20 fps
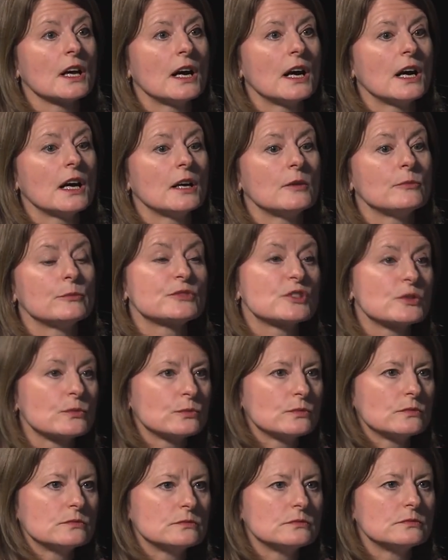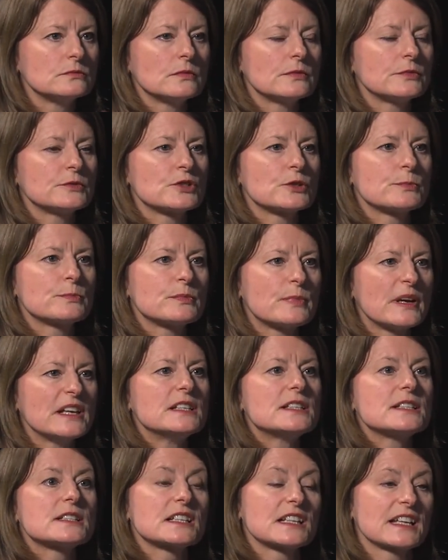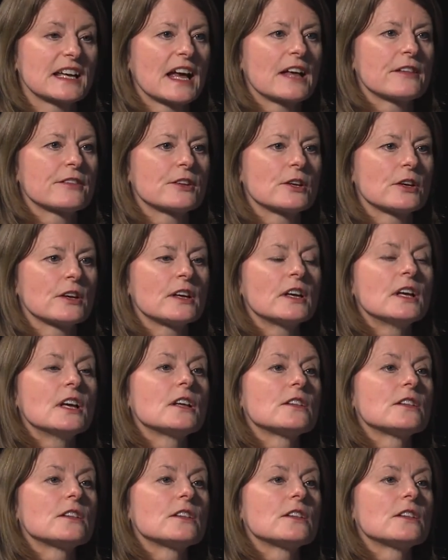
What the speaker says: to piece together